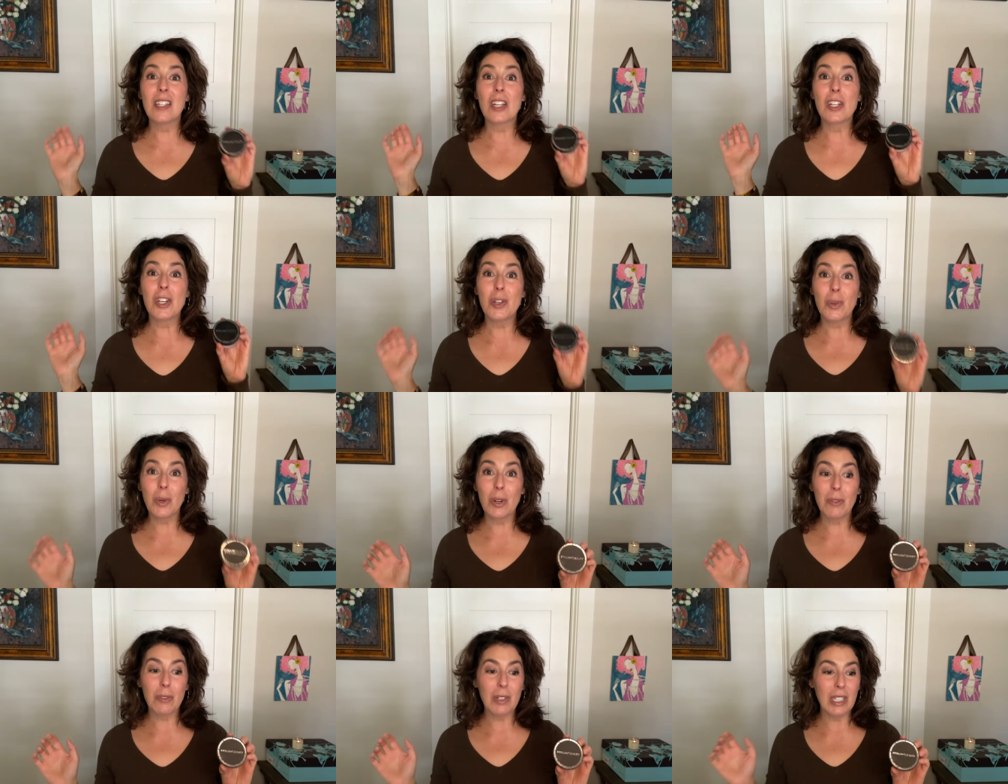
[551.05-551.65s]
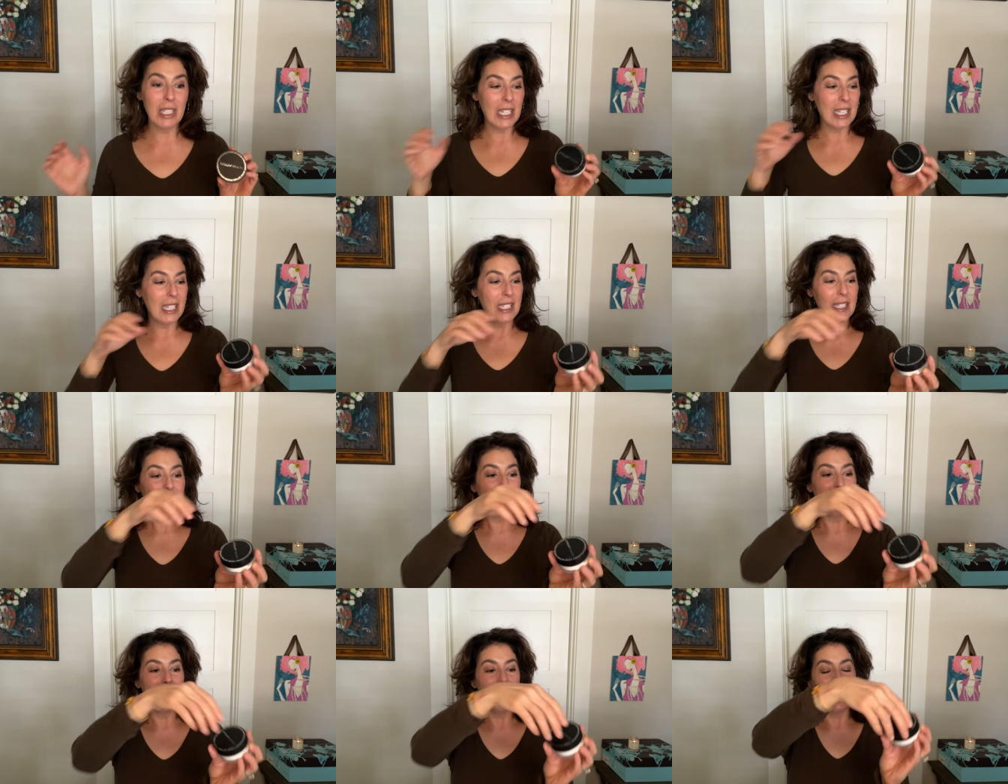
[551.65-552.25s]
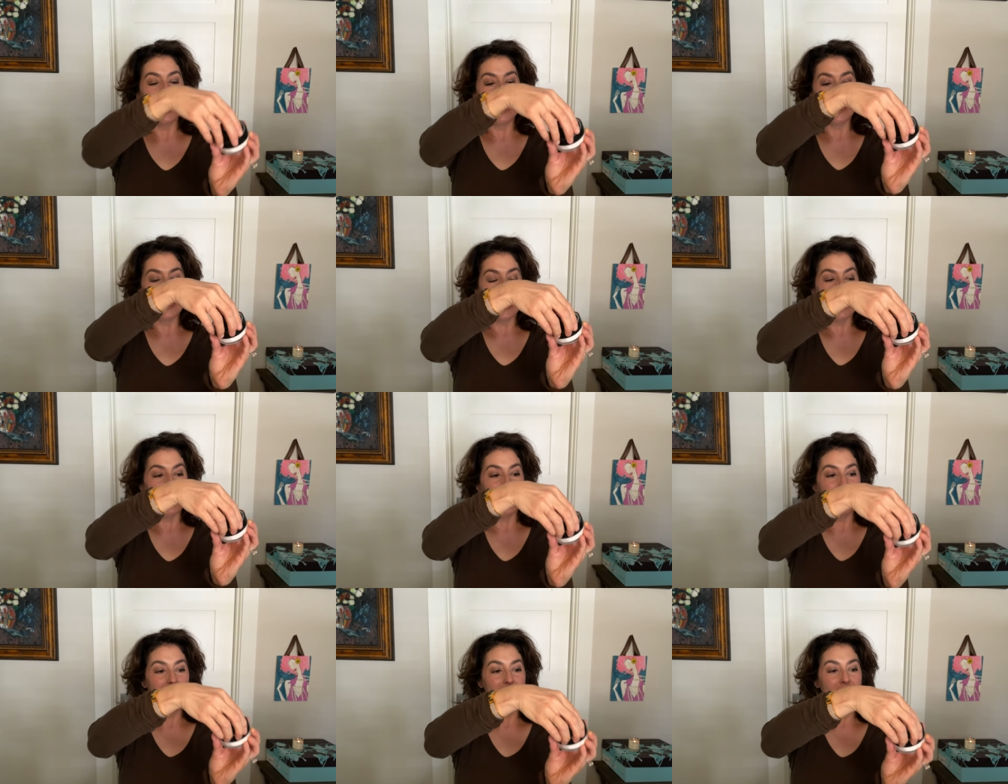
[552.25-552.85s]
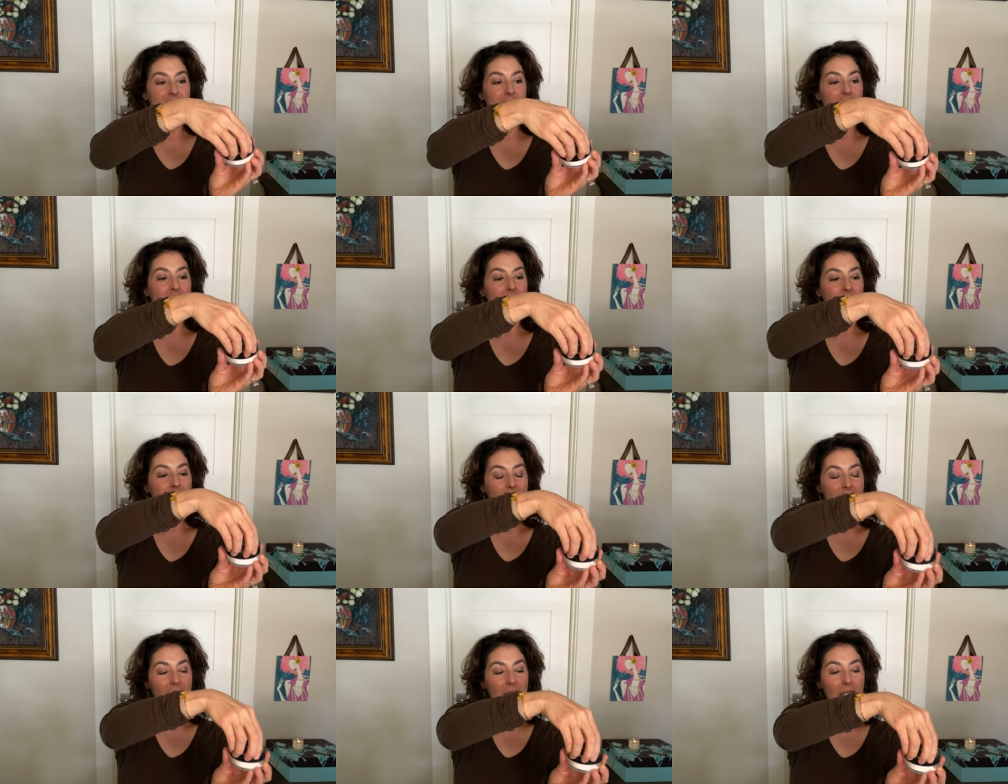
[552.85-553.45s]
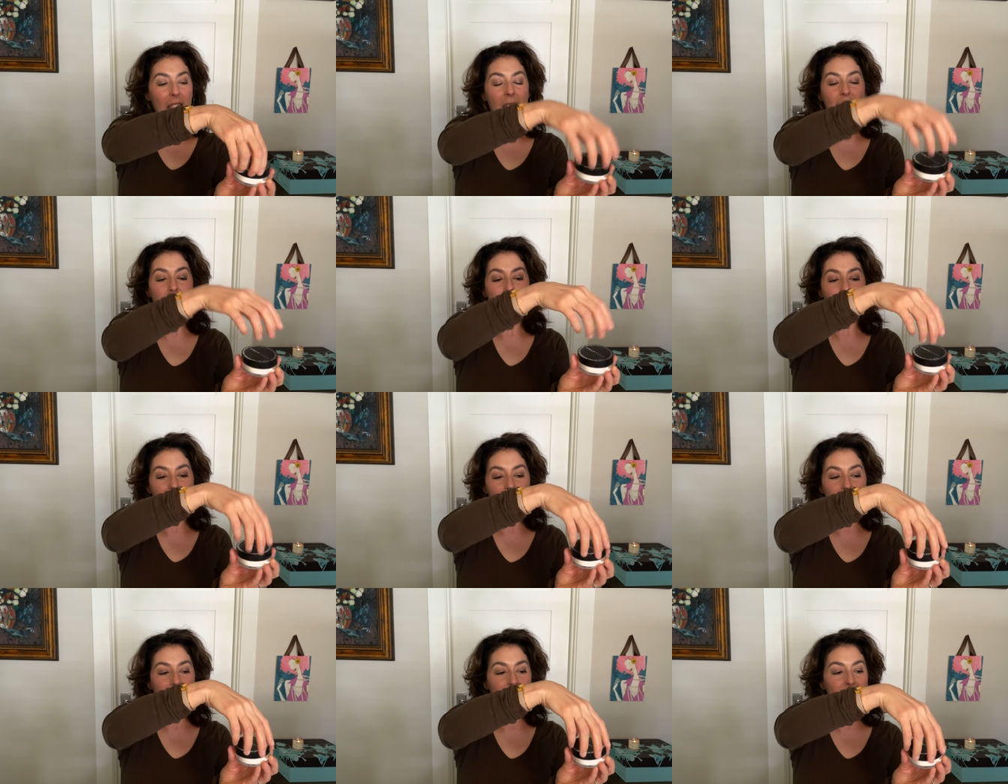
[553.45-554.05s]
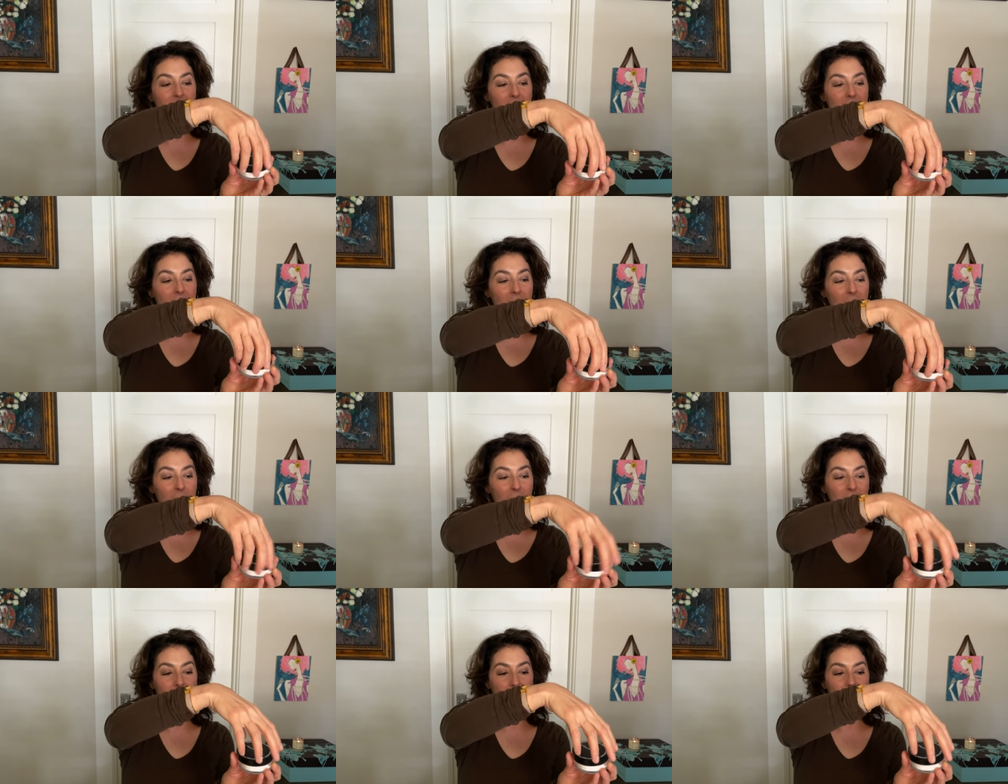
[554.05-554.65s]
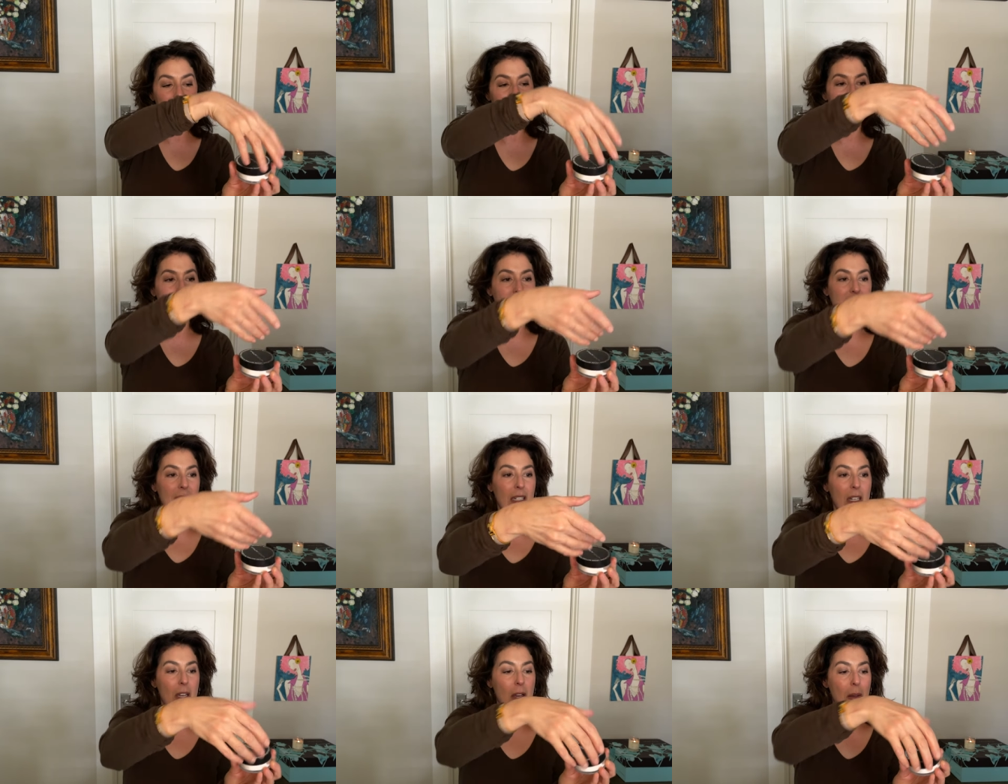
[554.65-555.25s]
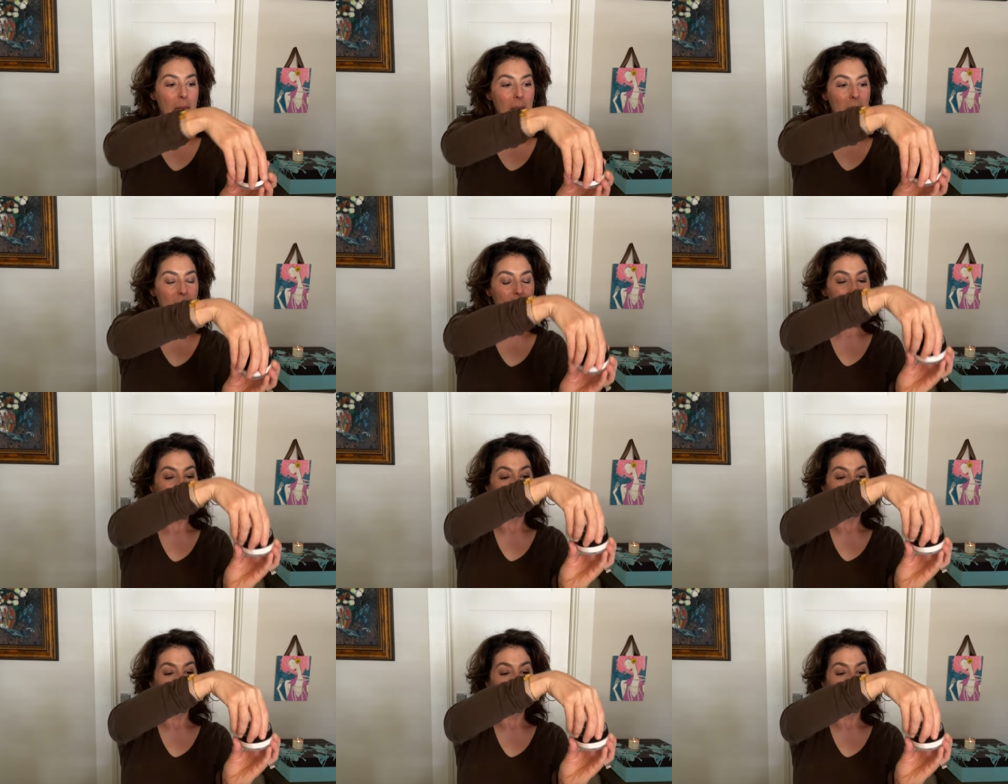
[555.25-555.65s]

a newer release. It is a locking sifting system.